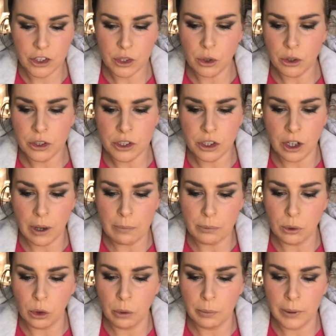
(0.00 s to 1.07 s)
Jordan's got
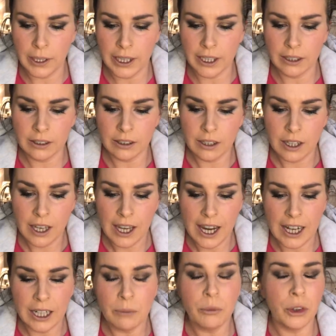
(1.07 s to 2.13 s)
a propylene,
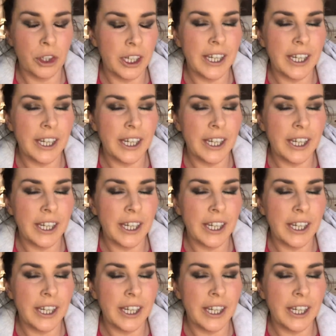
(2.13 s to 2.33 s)
and I'm going